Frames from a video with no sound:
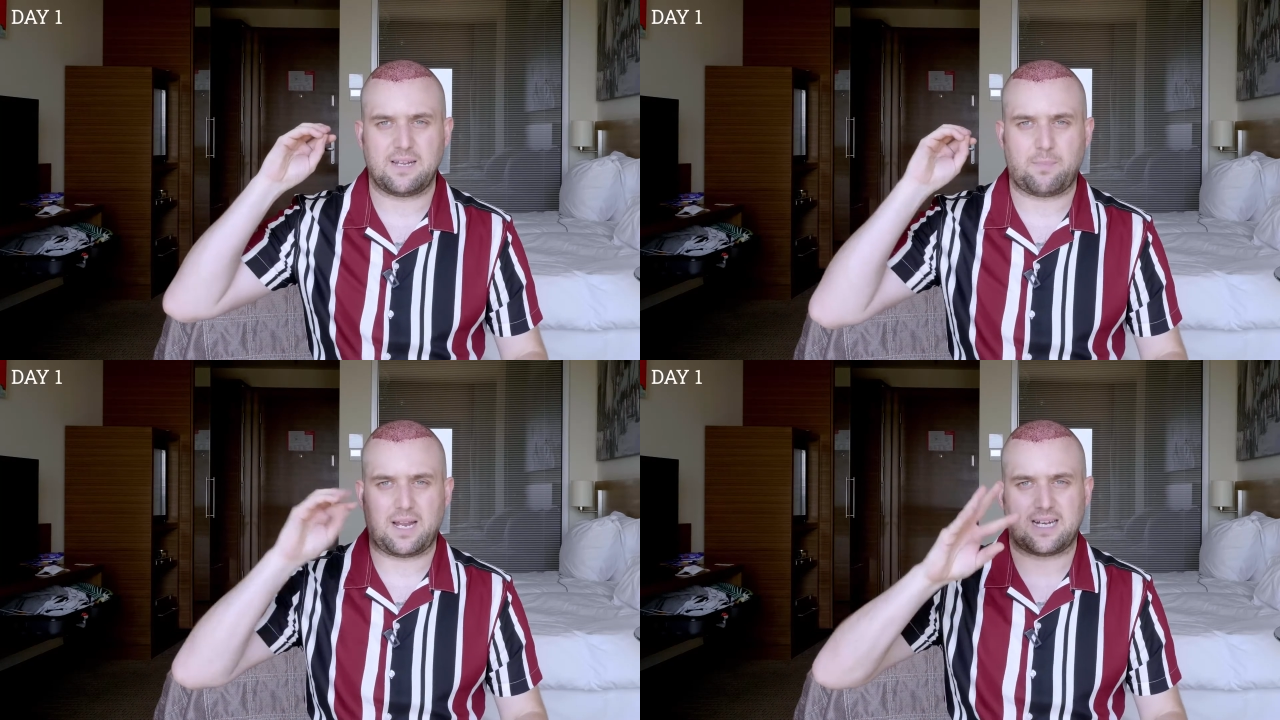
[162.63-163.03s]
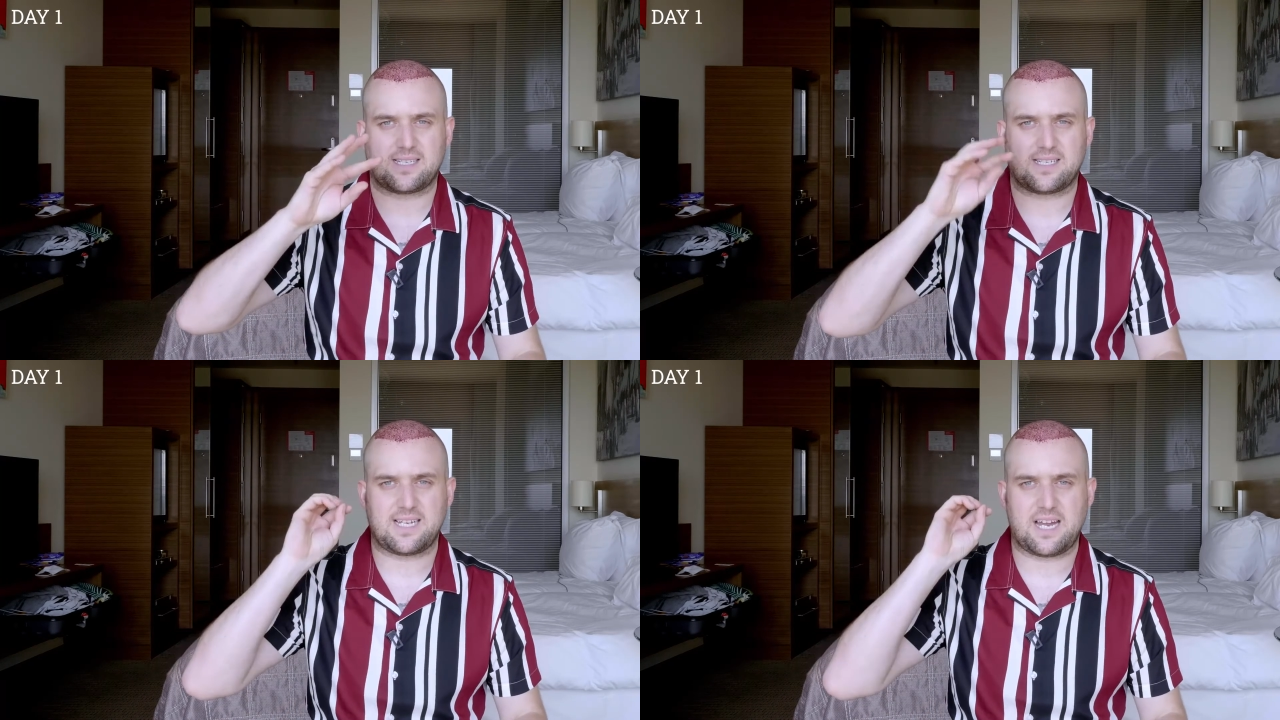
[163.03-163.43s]

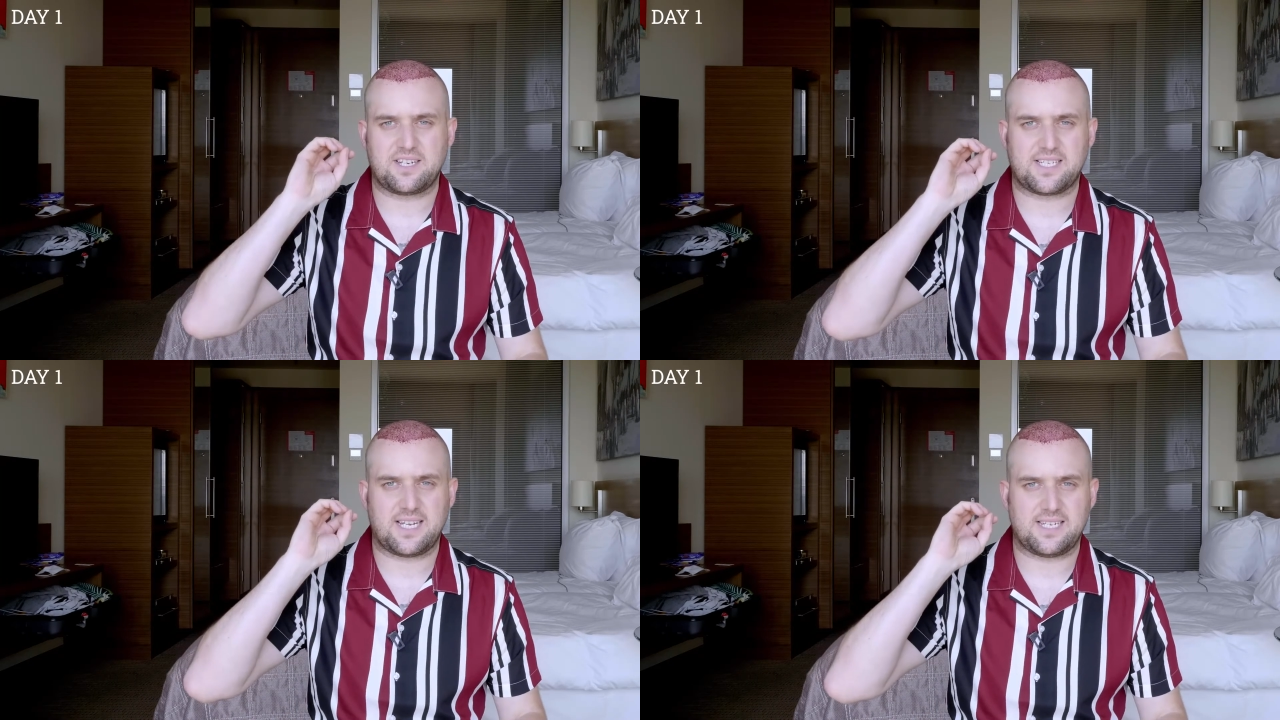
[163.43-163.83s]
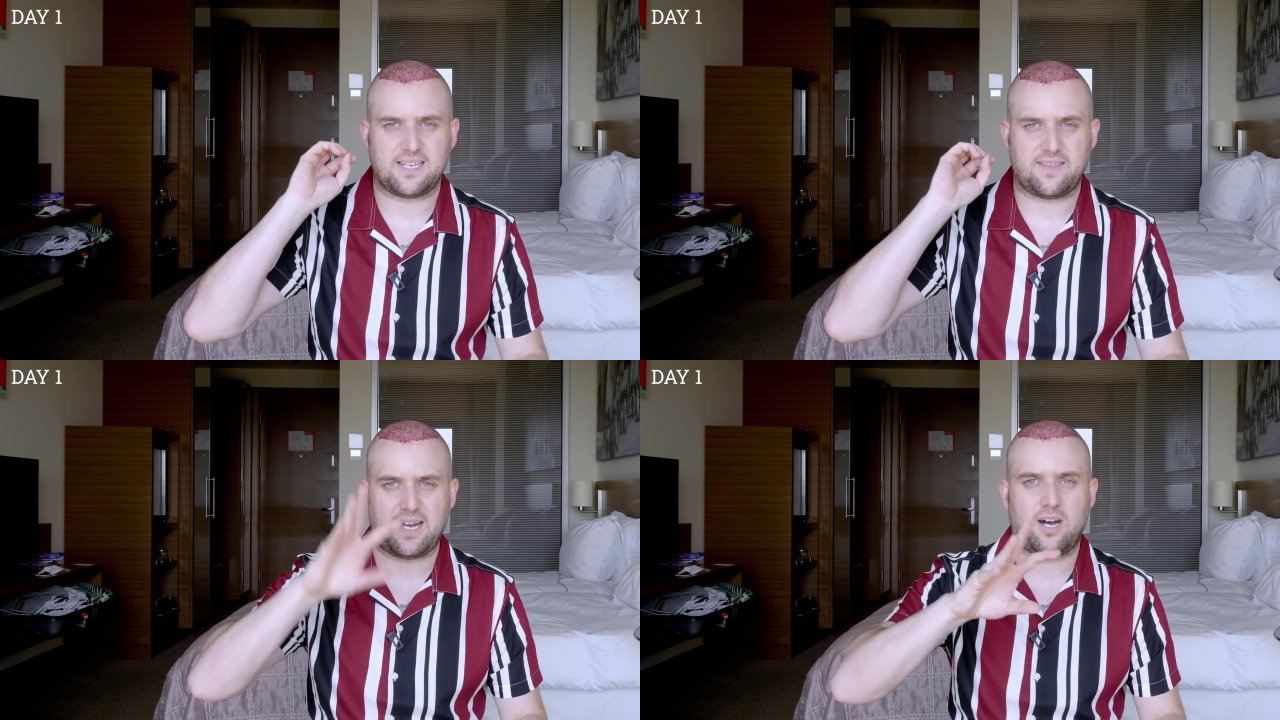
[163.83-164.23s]
blasts the
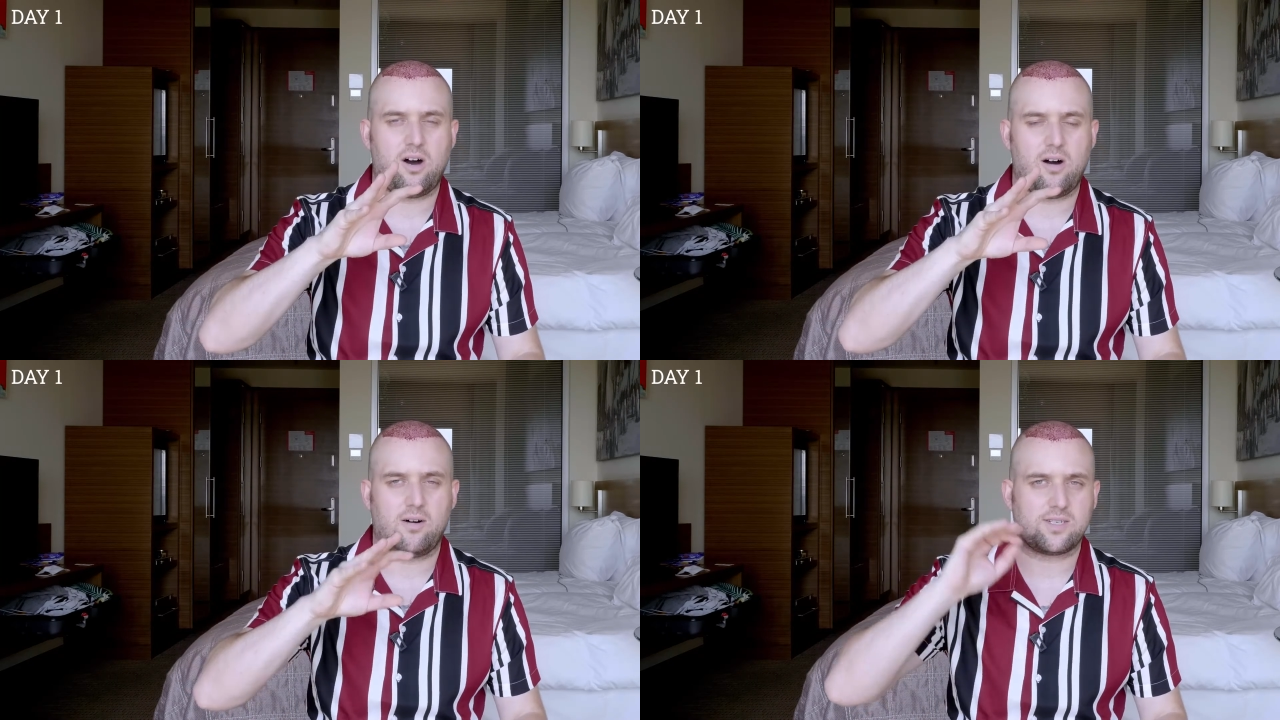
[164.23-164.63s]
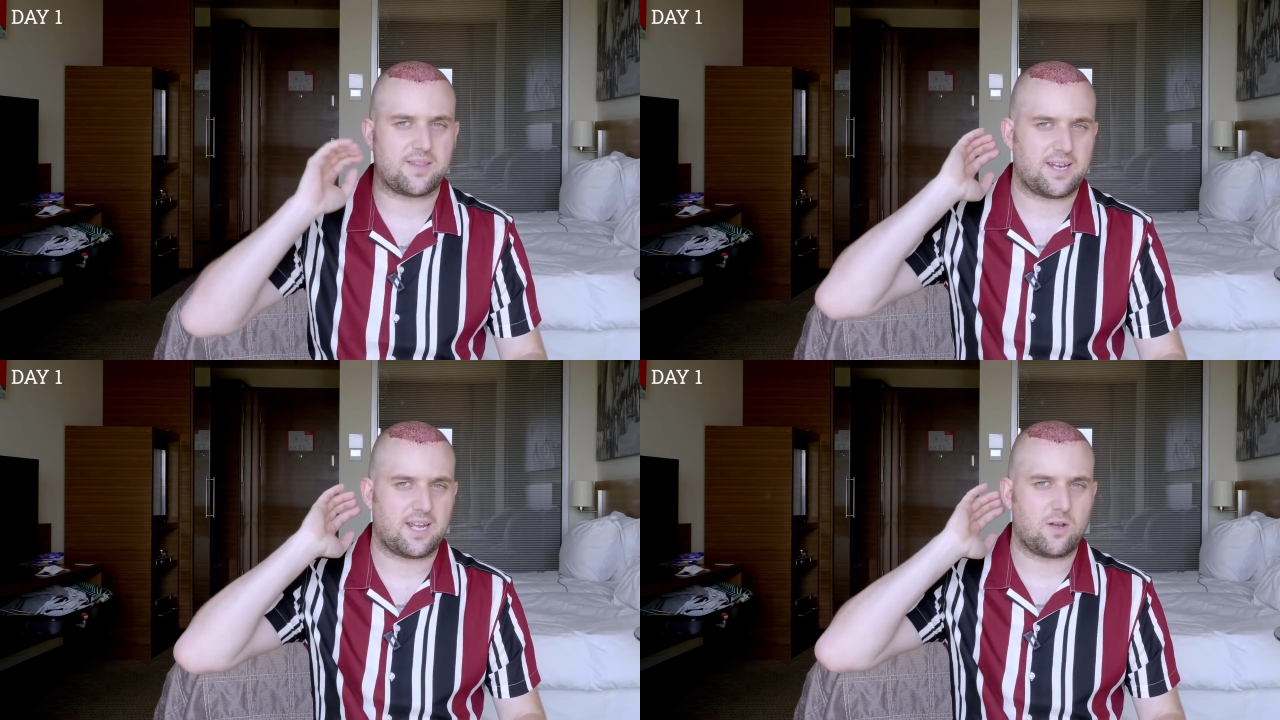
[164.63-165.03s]
anaesthetic that hard
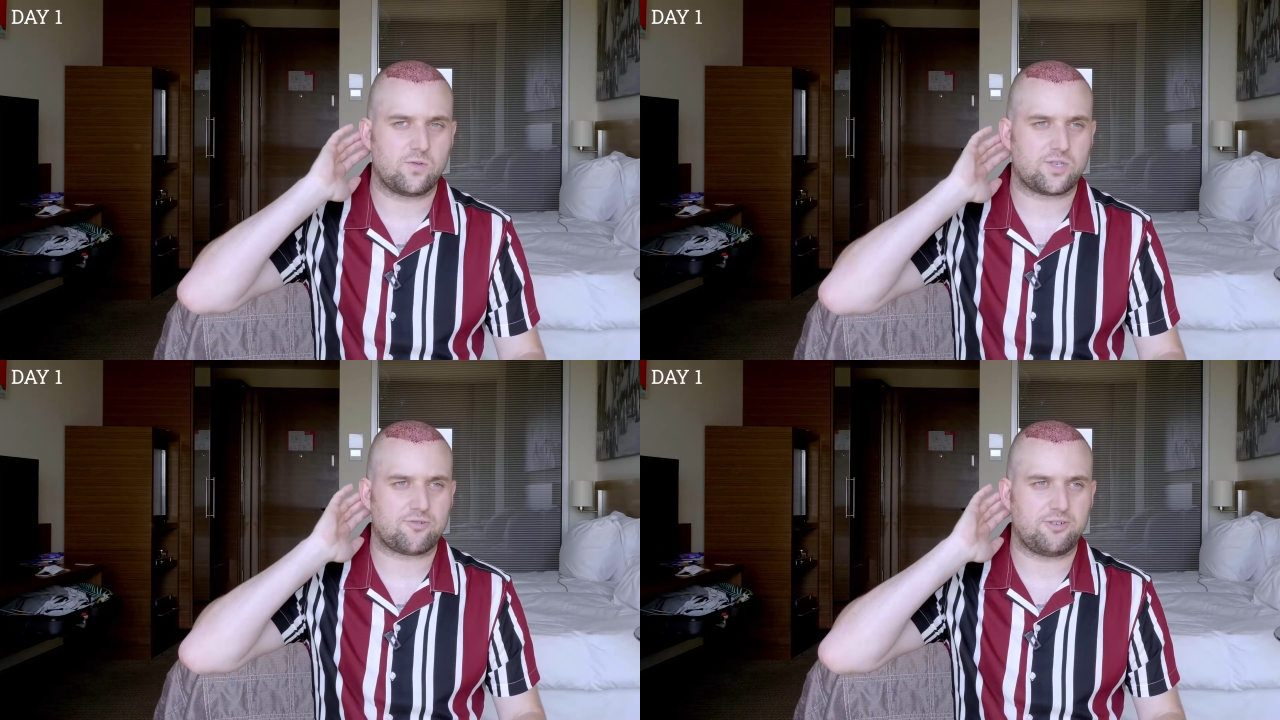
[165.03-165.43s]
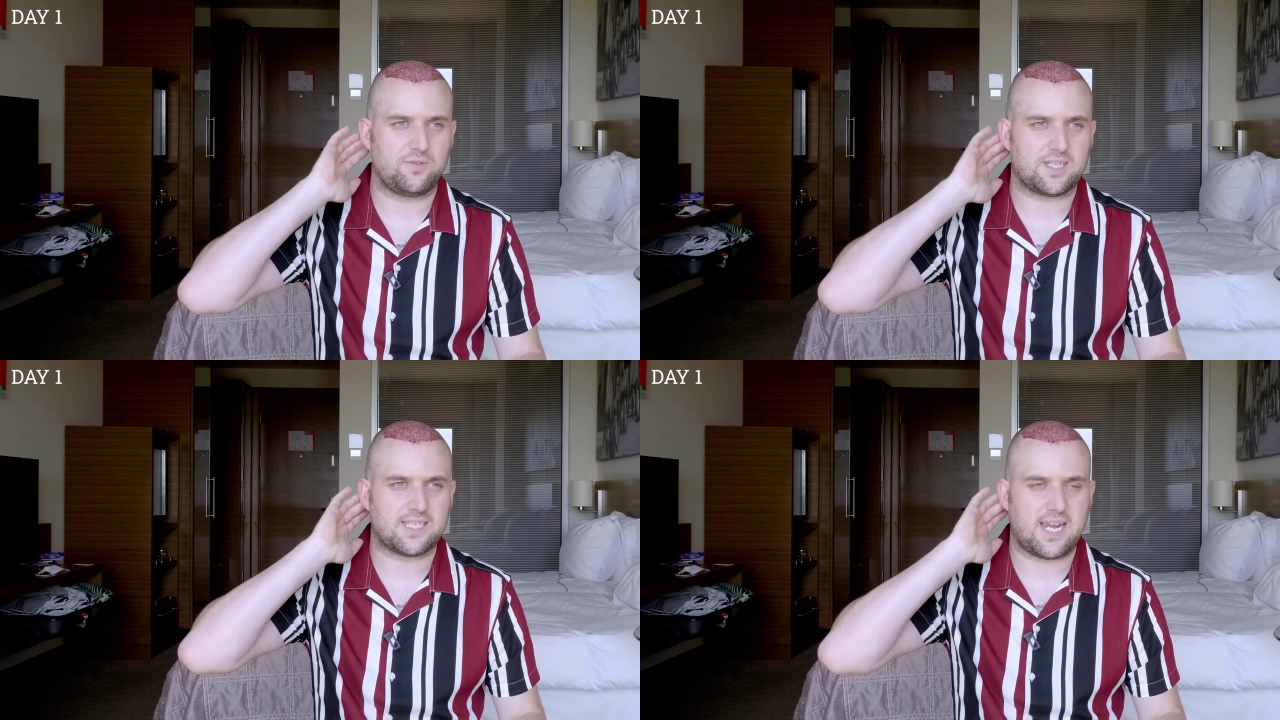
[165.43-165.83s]
that it goes through
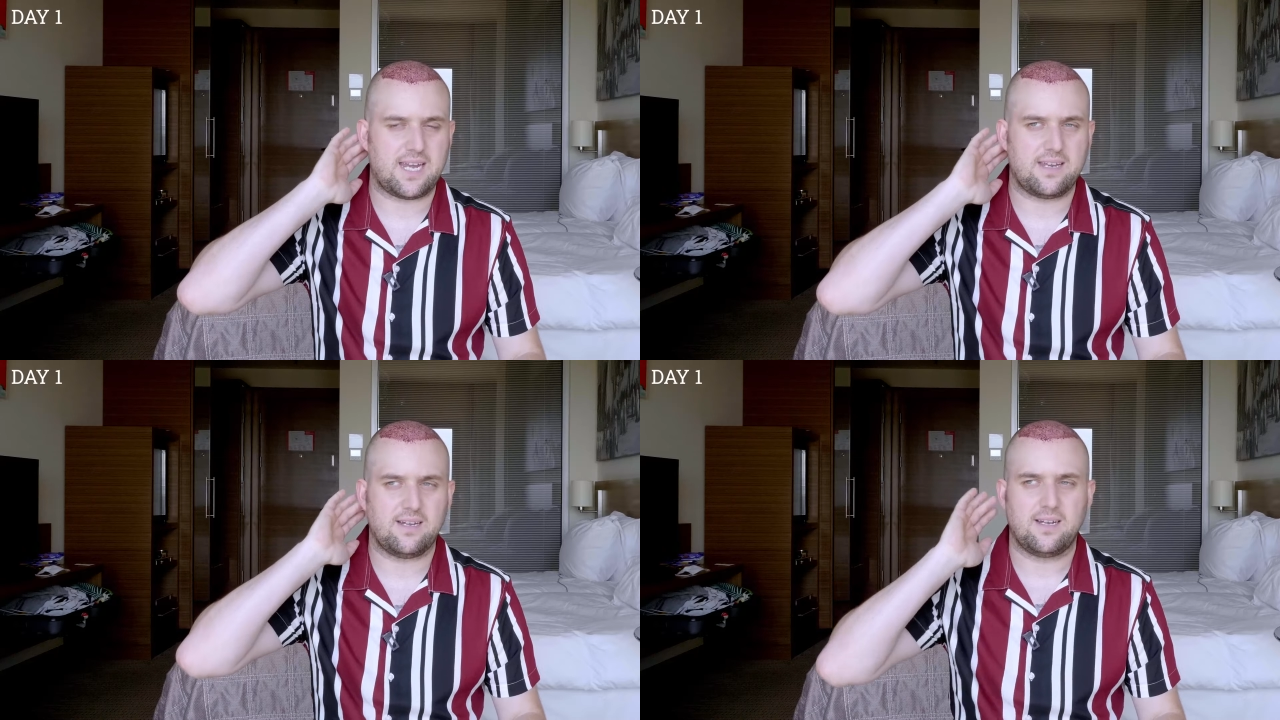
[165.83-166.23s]
the skin